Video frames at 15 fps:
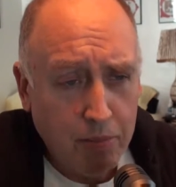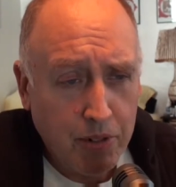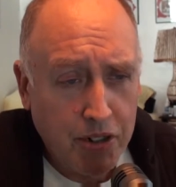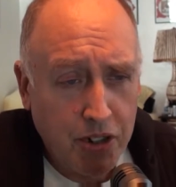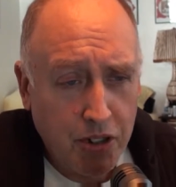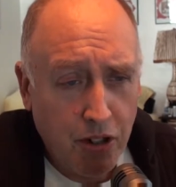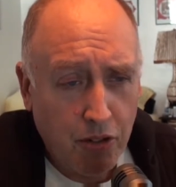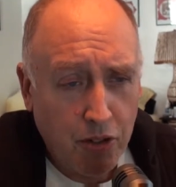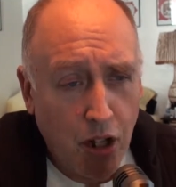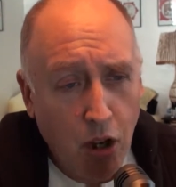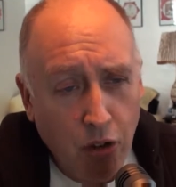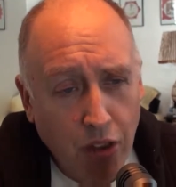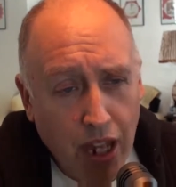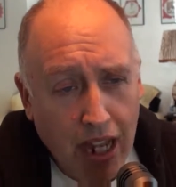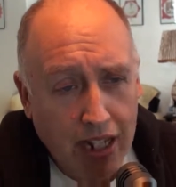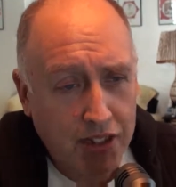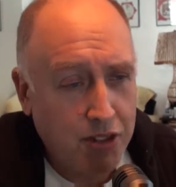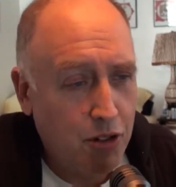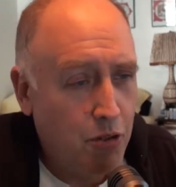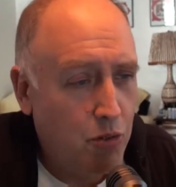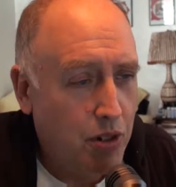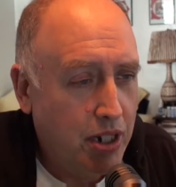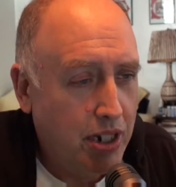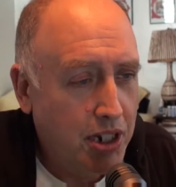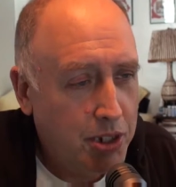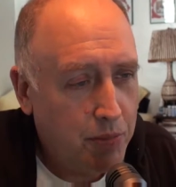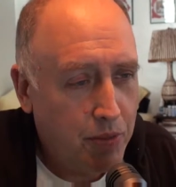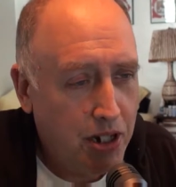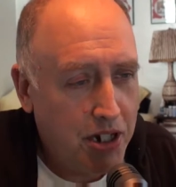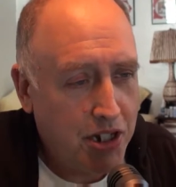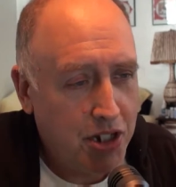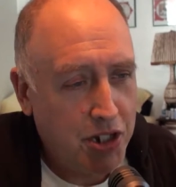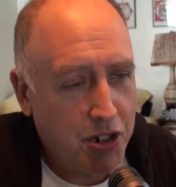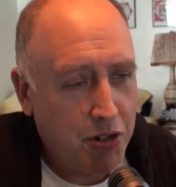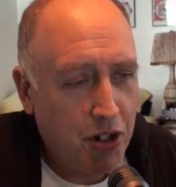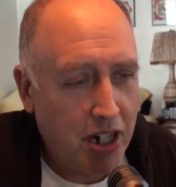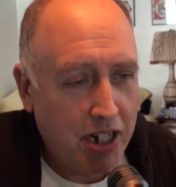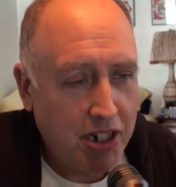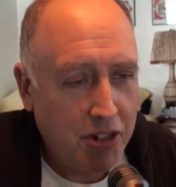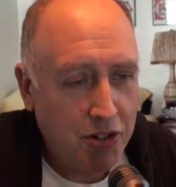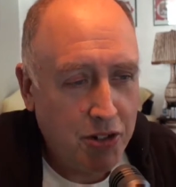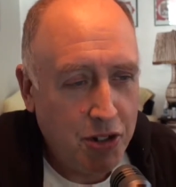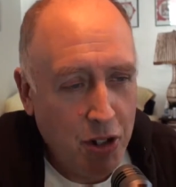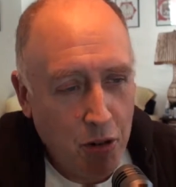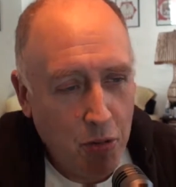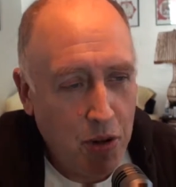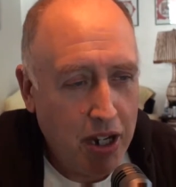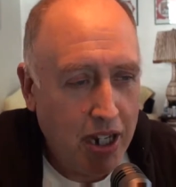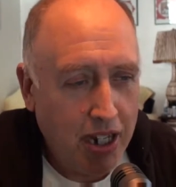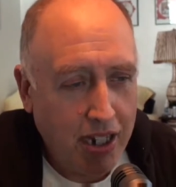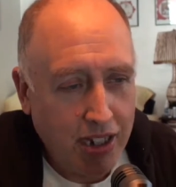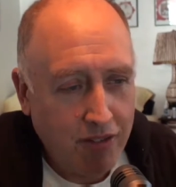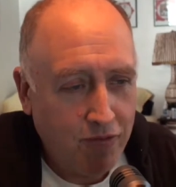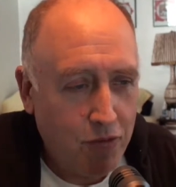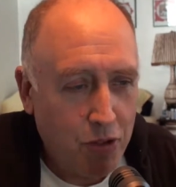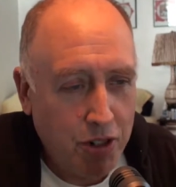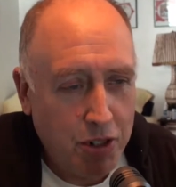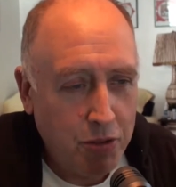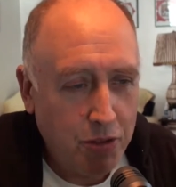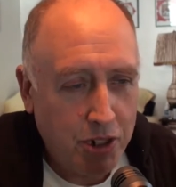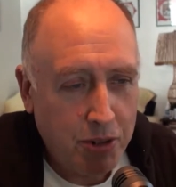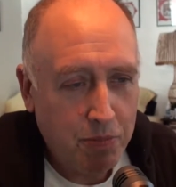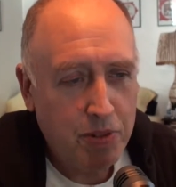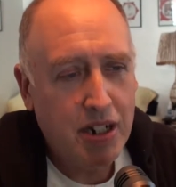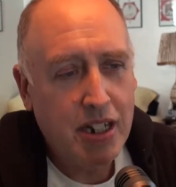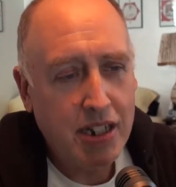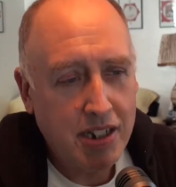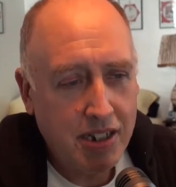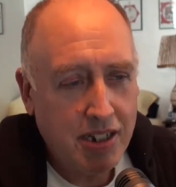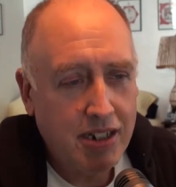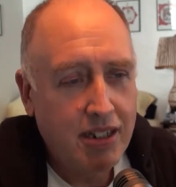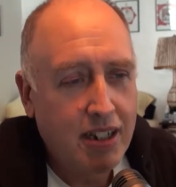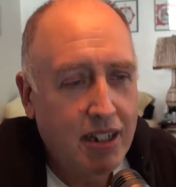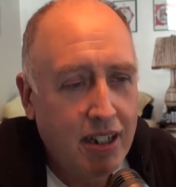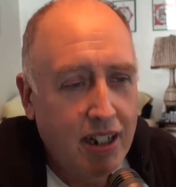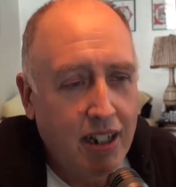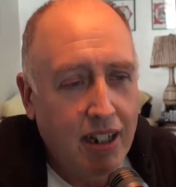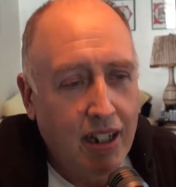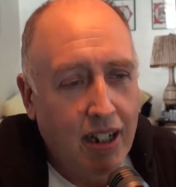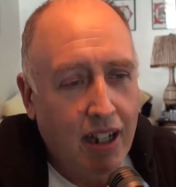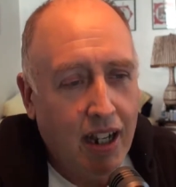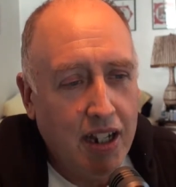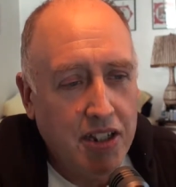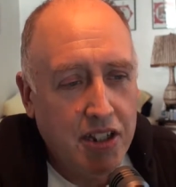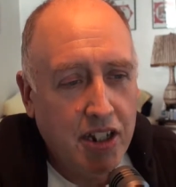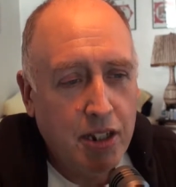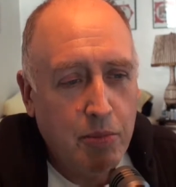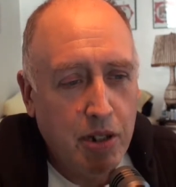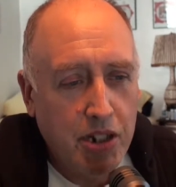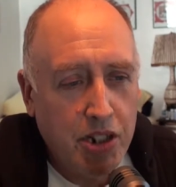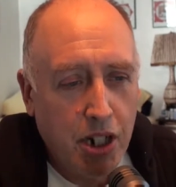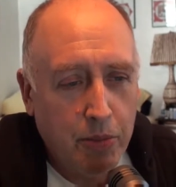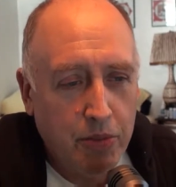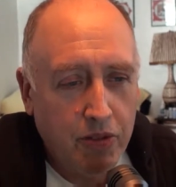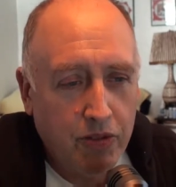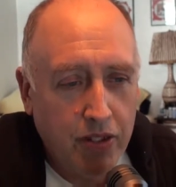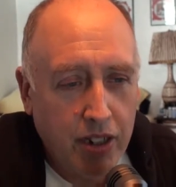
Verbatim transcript: But you don't know that, so when inspiration strikes, there's no way for it to express. I said to my shaman